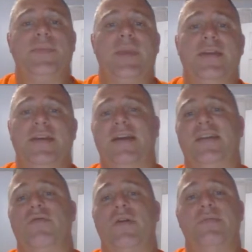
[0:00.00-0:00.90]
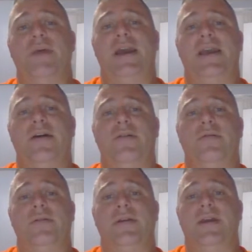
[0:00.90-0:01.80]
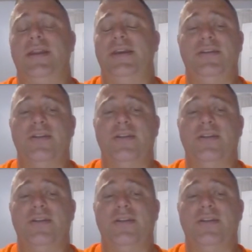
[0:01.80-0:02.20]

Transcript: and they take your running back out and he